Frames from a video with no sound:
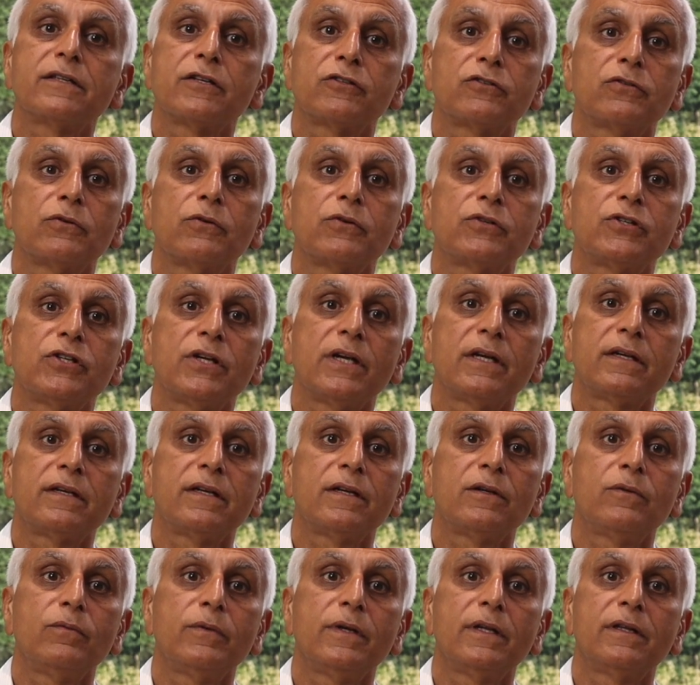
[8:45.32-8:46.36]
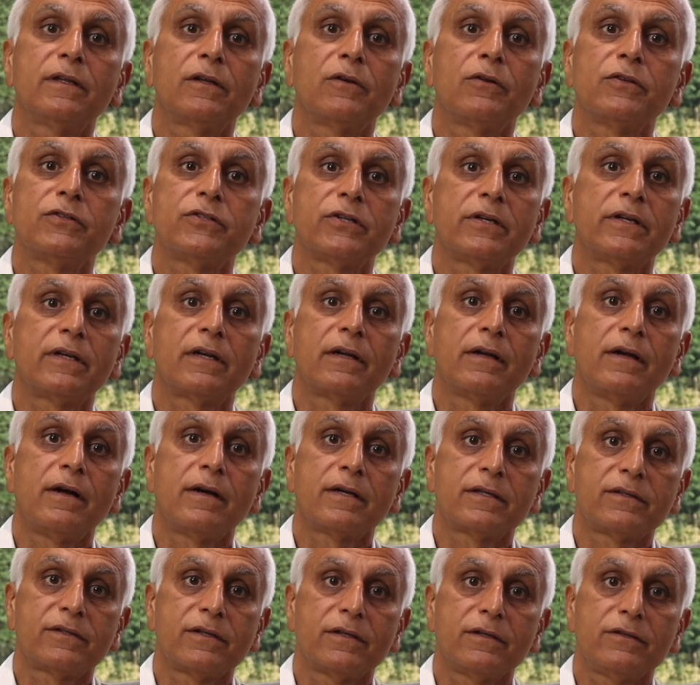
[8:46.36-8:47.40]
associated with congenital
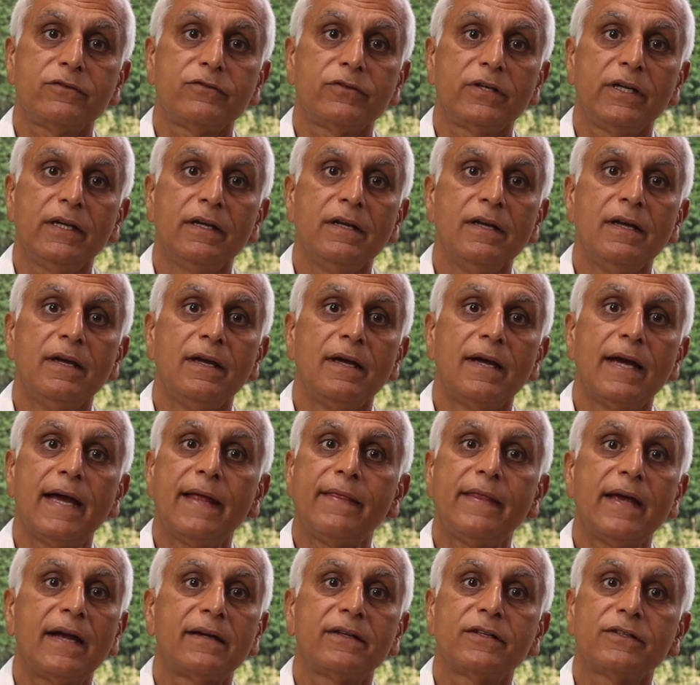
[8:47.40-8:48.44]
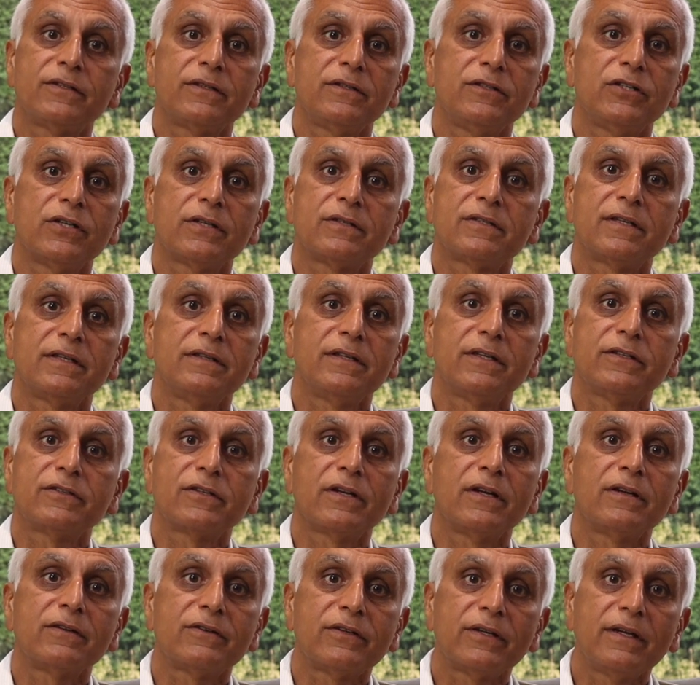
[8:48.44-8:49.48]
heart surgery. And that isn't just in this
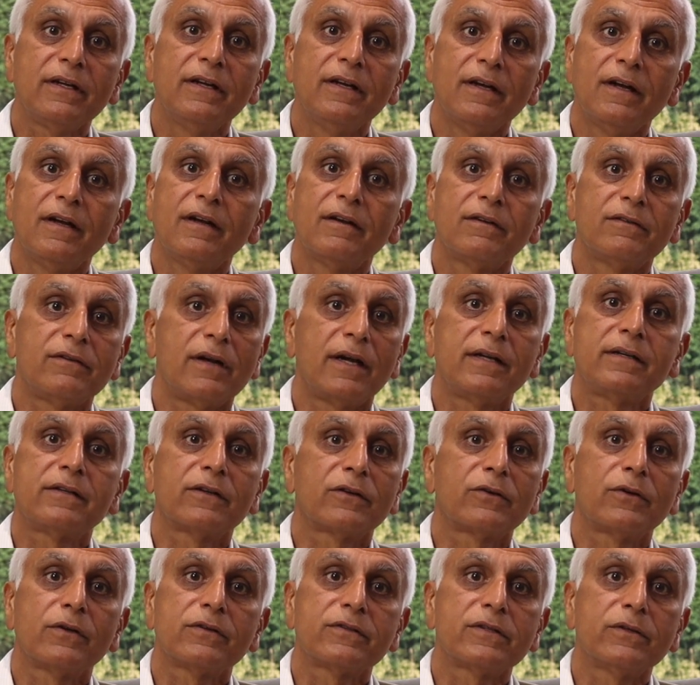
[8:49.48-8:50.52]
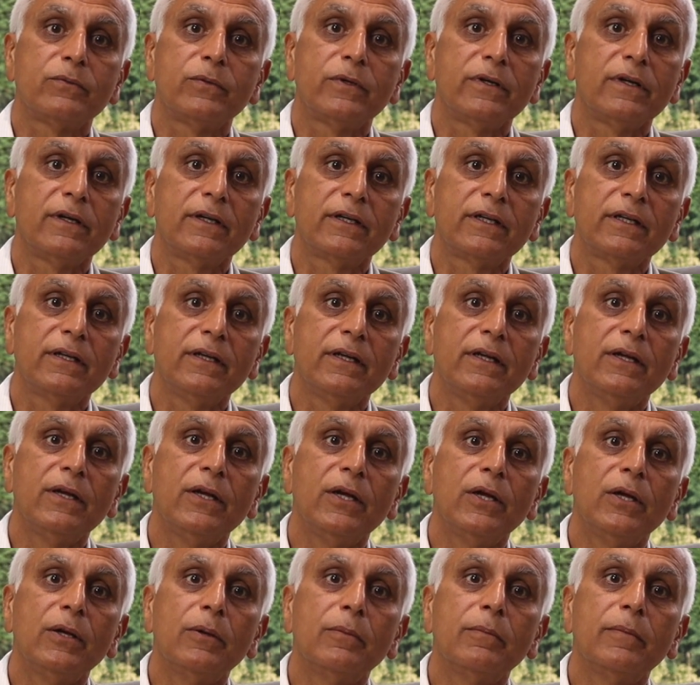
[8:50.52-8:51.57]
country, right across the world.
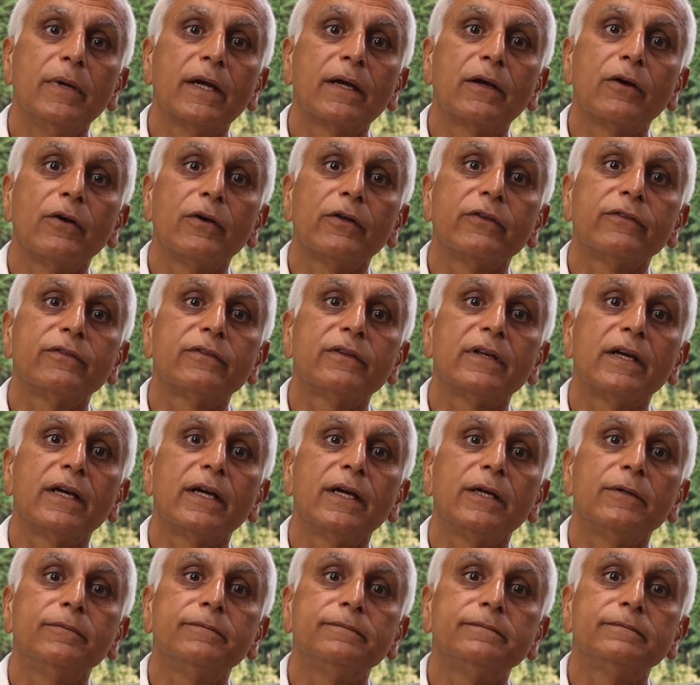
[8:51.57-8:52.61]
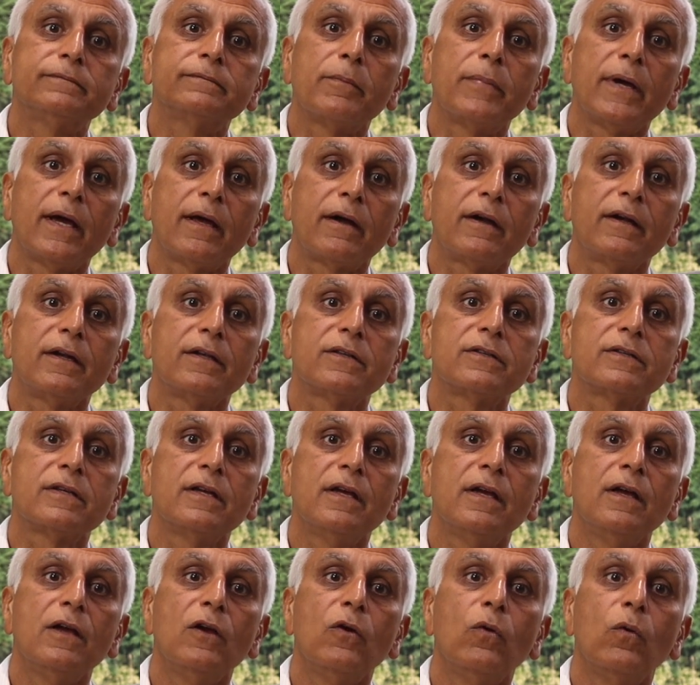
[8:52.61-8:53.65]
Because parents,
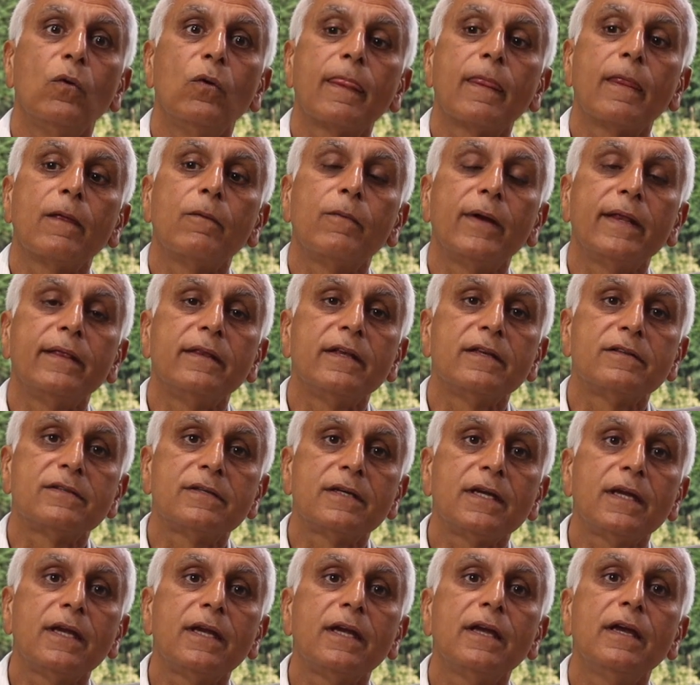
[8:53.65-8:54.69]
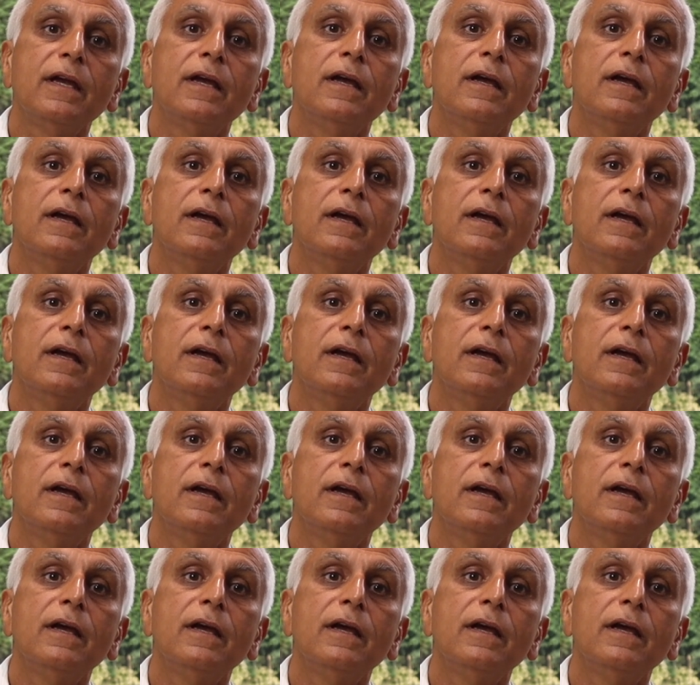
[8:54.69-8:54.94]
when they see